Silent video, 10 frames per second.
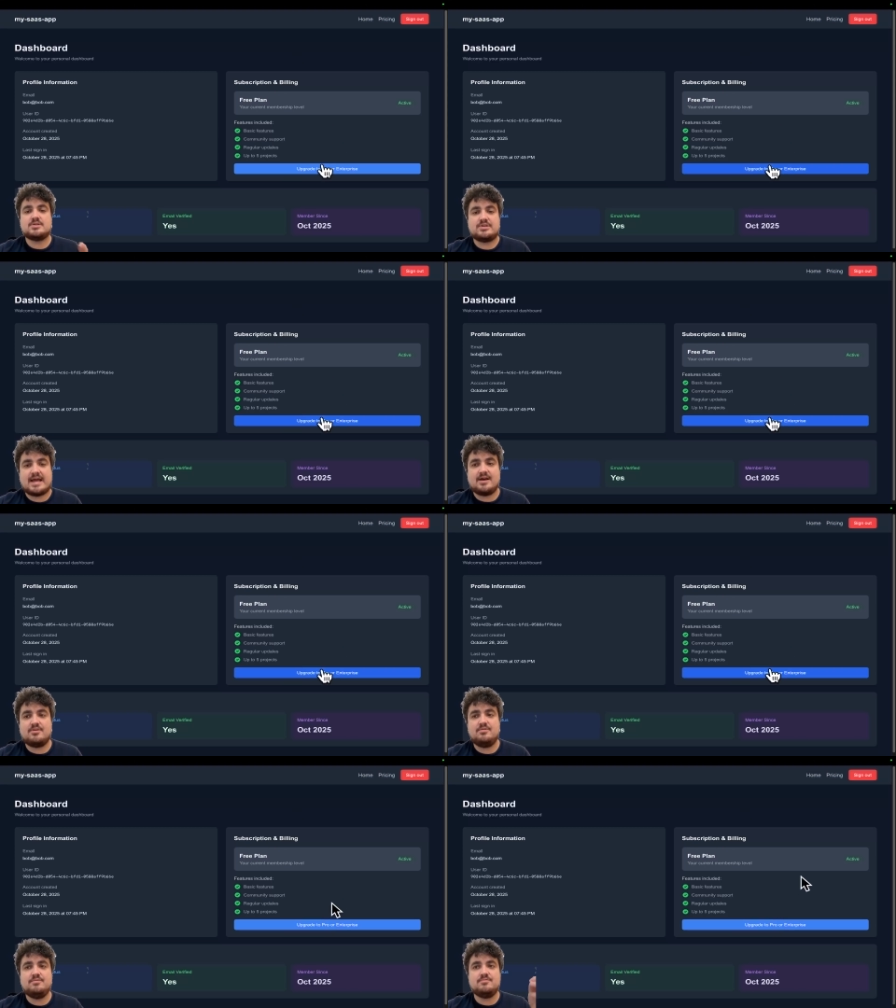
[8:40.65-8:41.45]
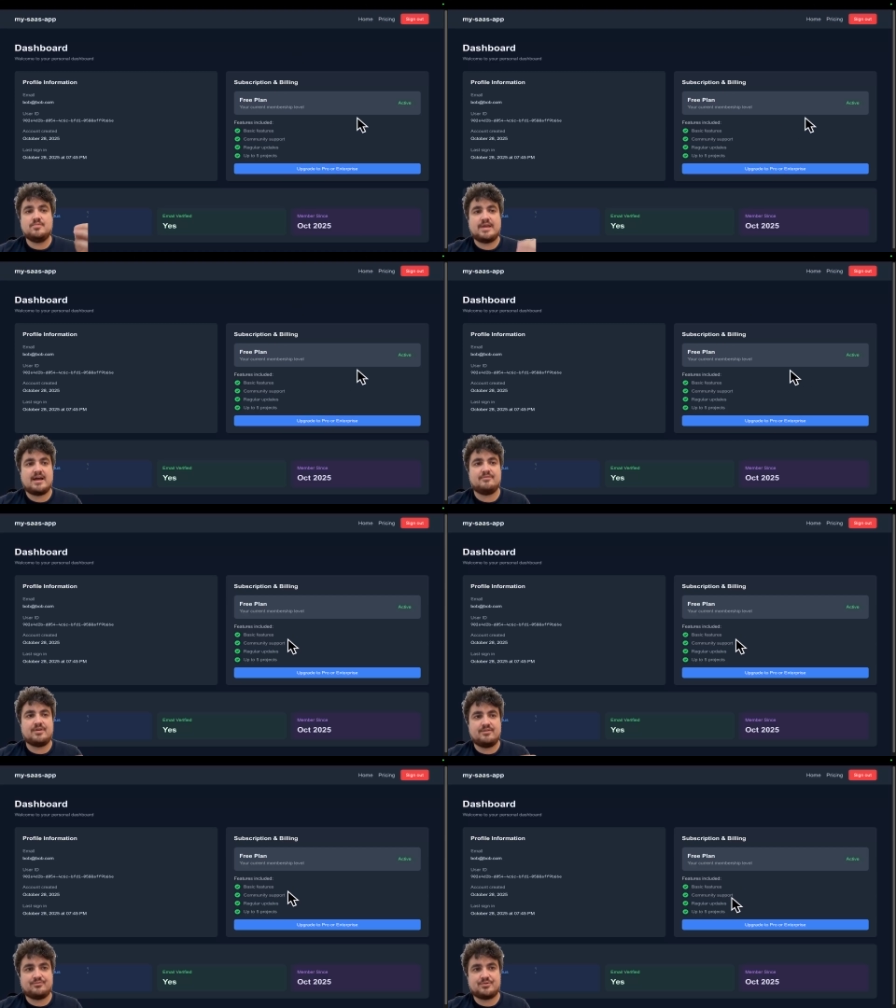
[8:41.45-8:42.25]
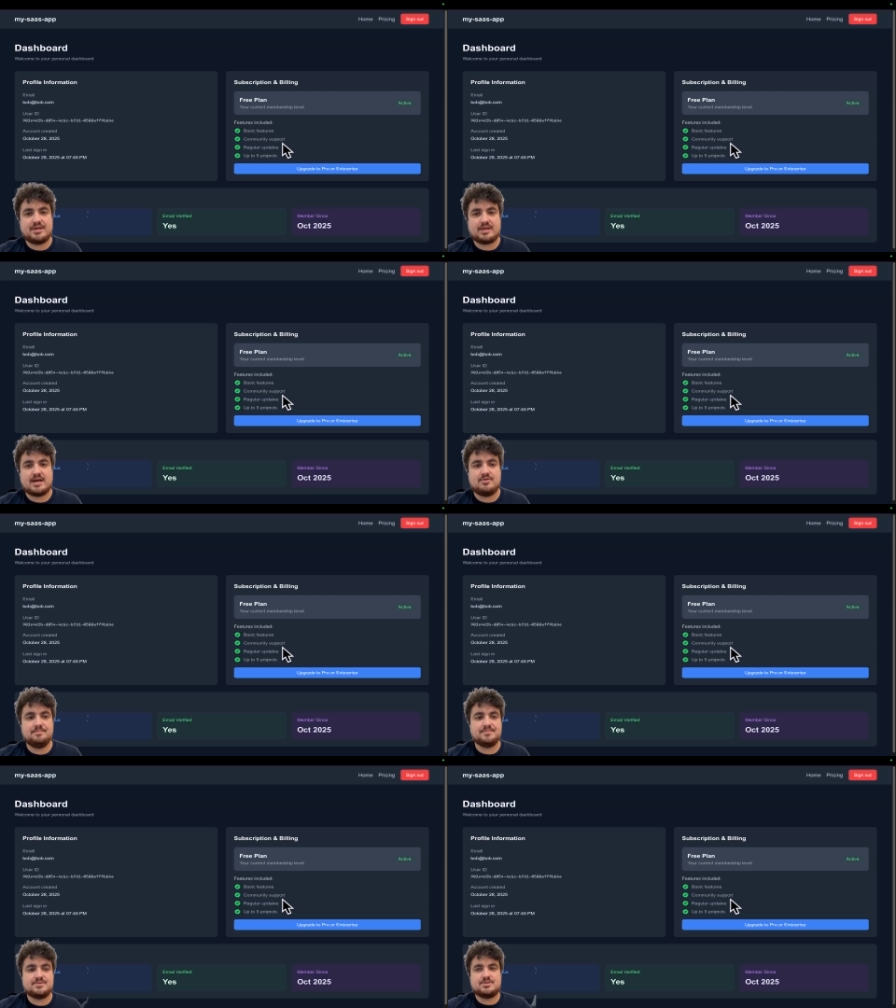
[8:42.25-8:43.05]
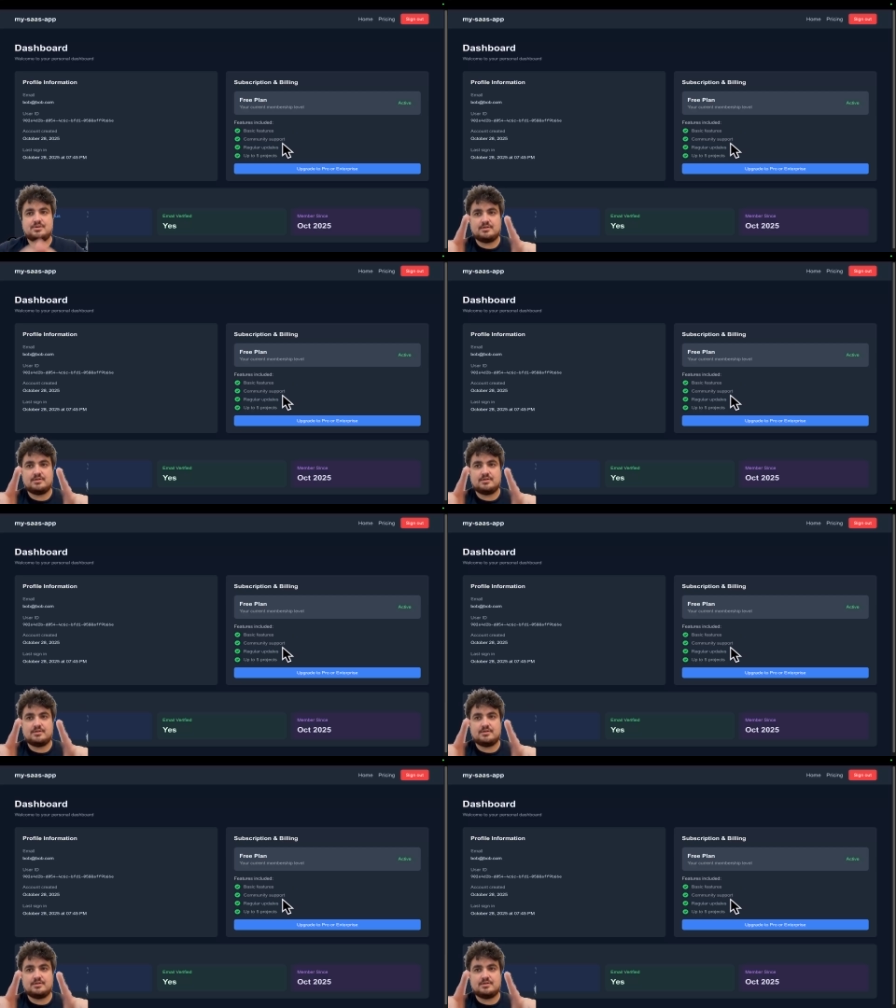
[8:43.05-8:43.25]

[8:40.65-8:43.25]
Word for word: So now we have a free account.